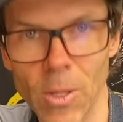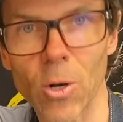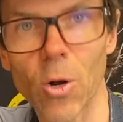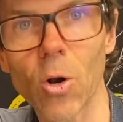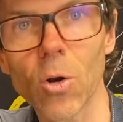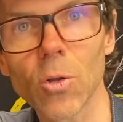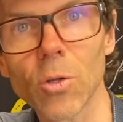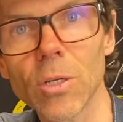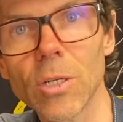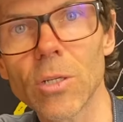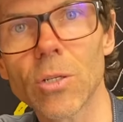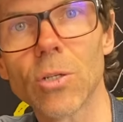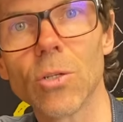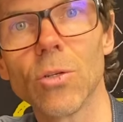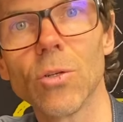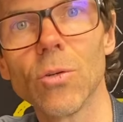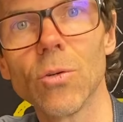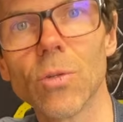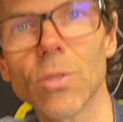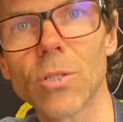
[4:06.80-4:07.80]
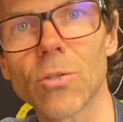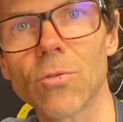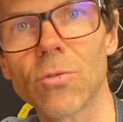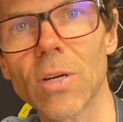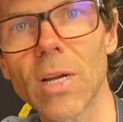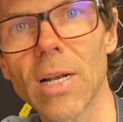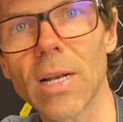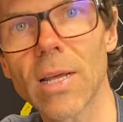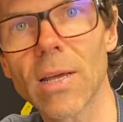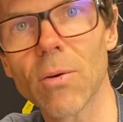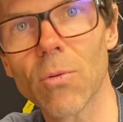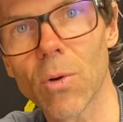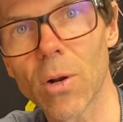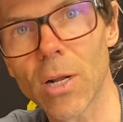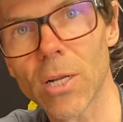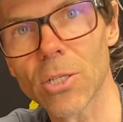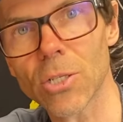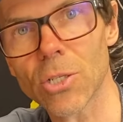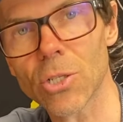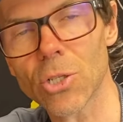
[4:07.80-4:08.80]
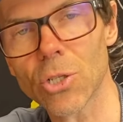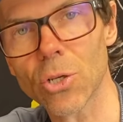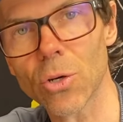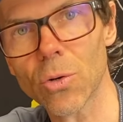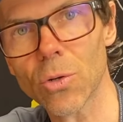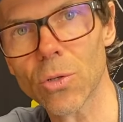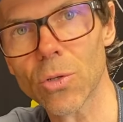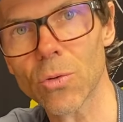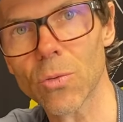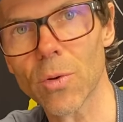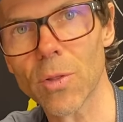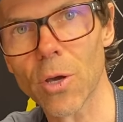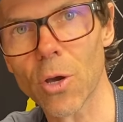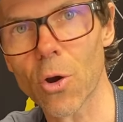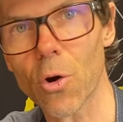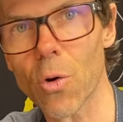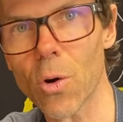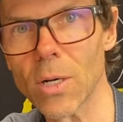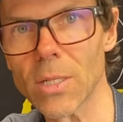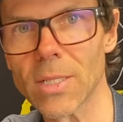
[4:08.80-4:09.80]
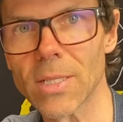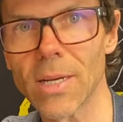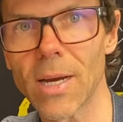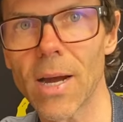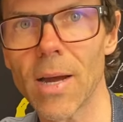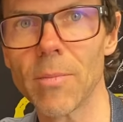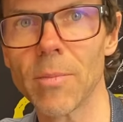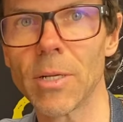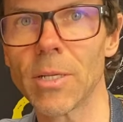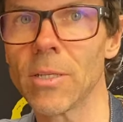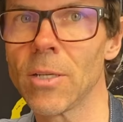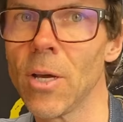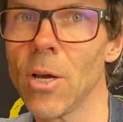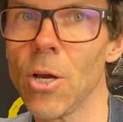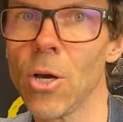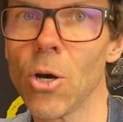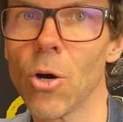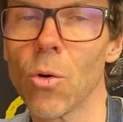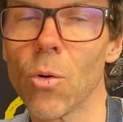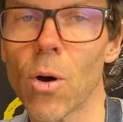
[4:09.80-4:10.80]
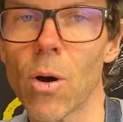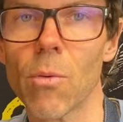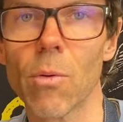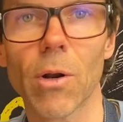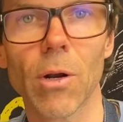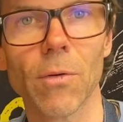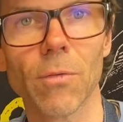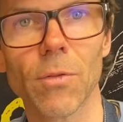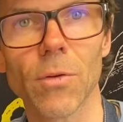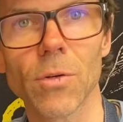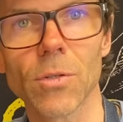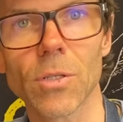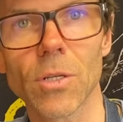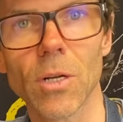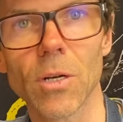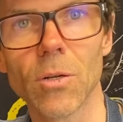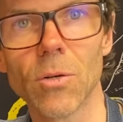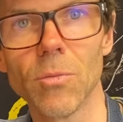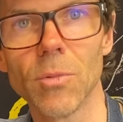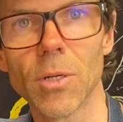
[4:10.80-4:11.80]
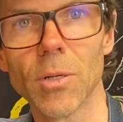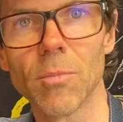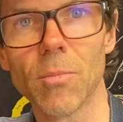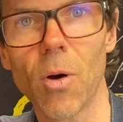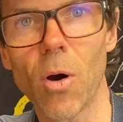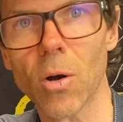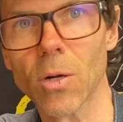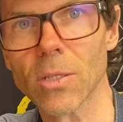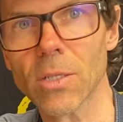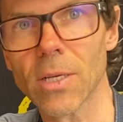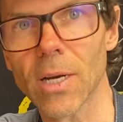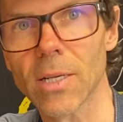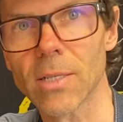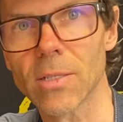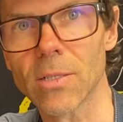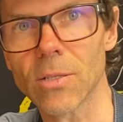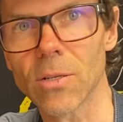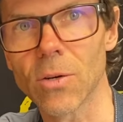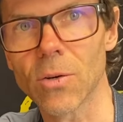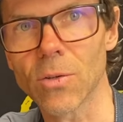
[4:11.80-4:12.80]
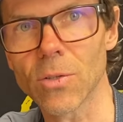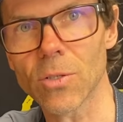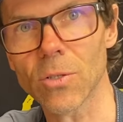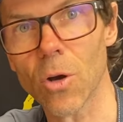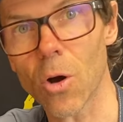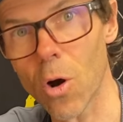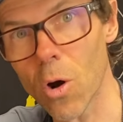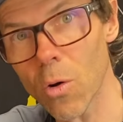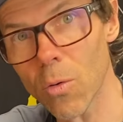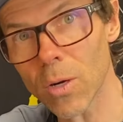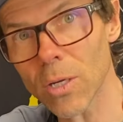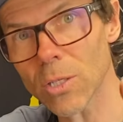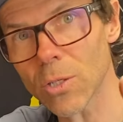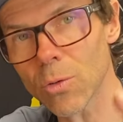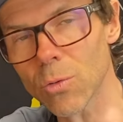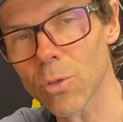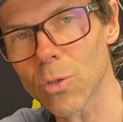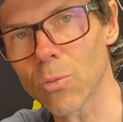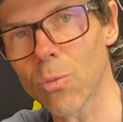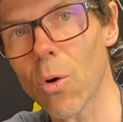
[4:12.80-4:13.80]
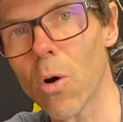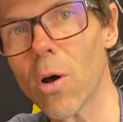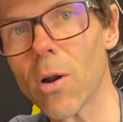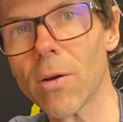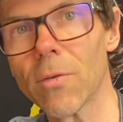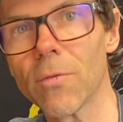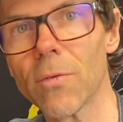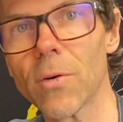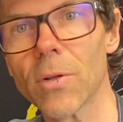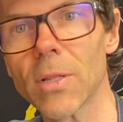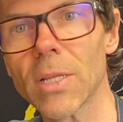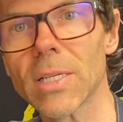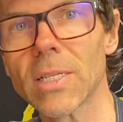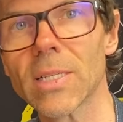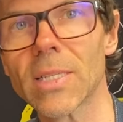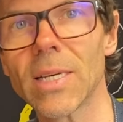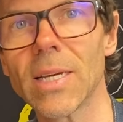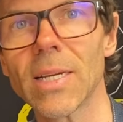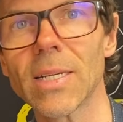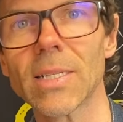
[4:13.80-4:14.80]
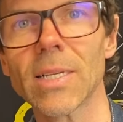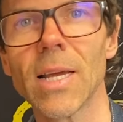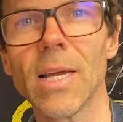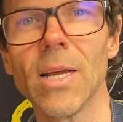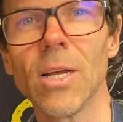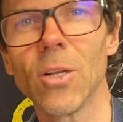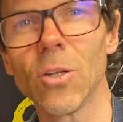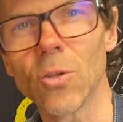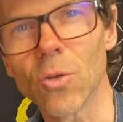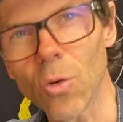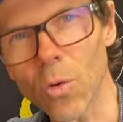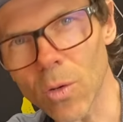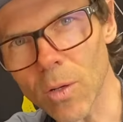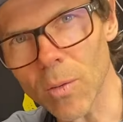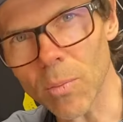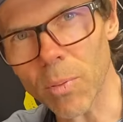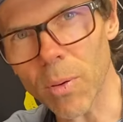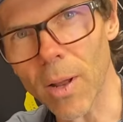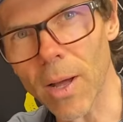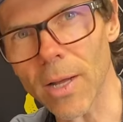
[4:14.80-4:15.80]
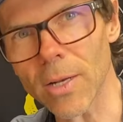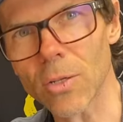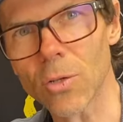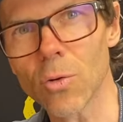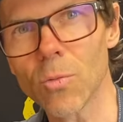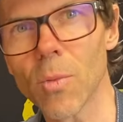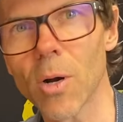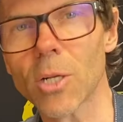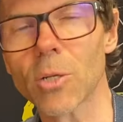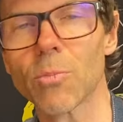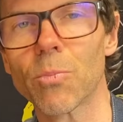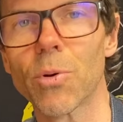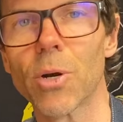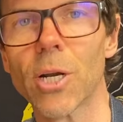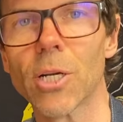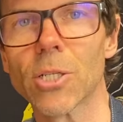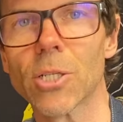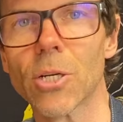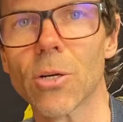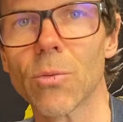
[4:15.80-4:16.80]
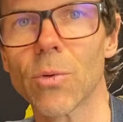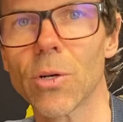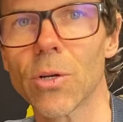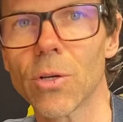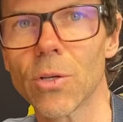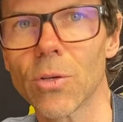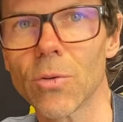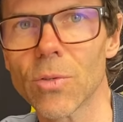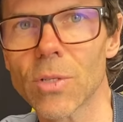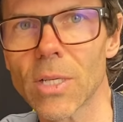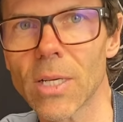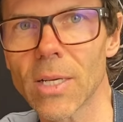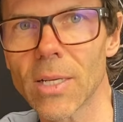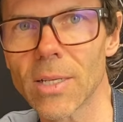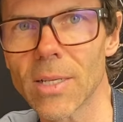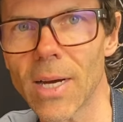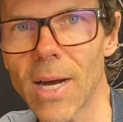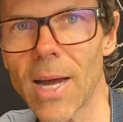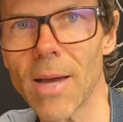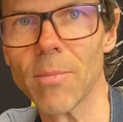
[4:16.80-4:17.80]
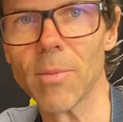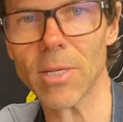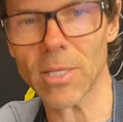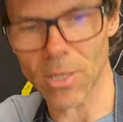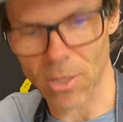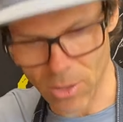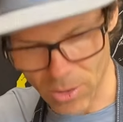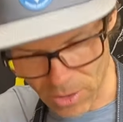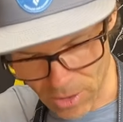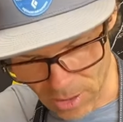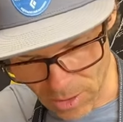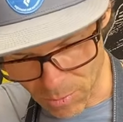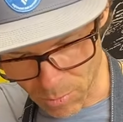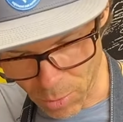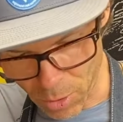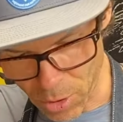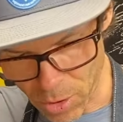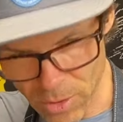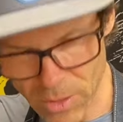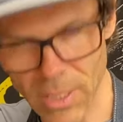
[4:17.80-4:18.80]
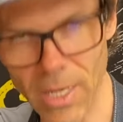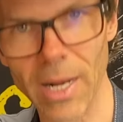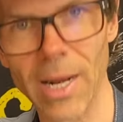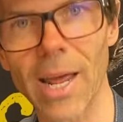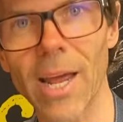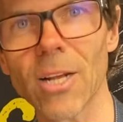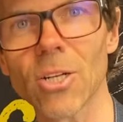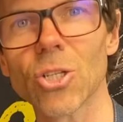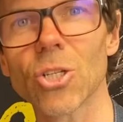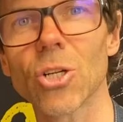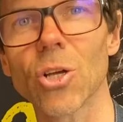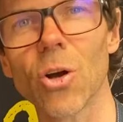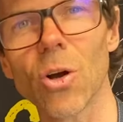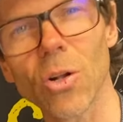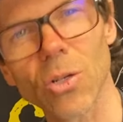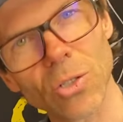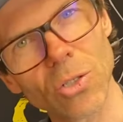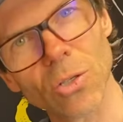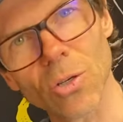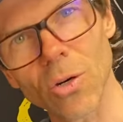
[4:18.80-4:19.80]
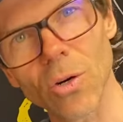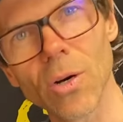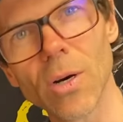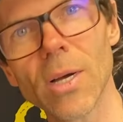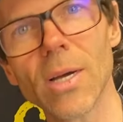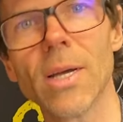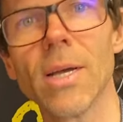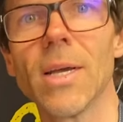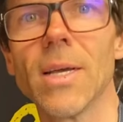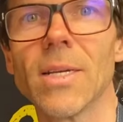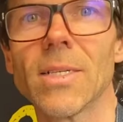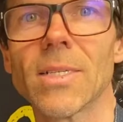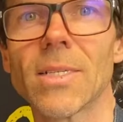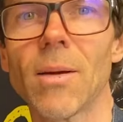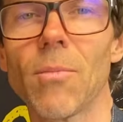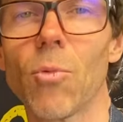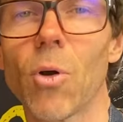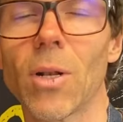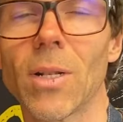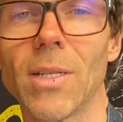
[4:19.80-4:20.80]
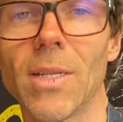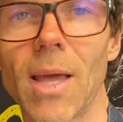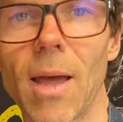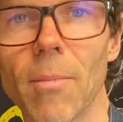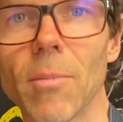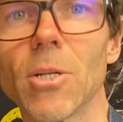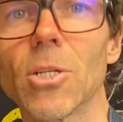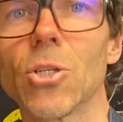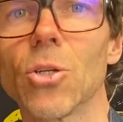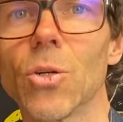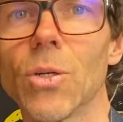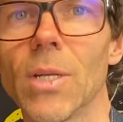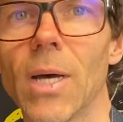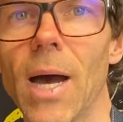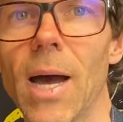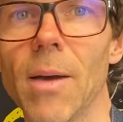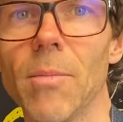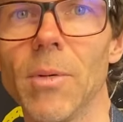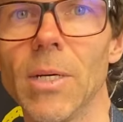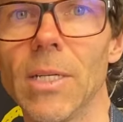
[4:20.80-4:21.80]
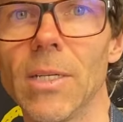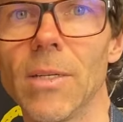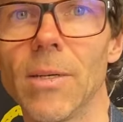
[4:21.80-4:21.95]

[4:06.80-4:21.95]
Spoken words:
all you need to do is really what I just showed you with a coarse diamond or one of those aluminum oxide stones. Always use water for these things. Don't apply too much pressure when you're using a diamond, because these burrs can actually also somewhat damage your diamond.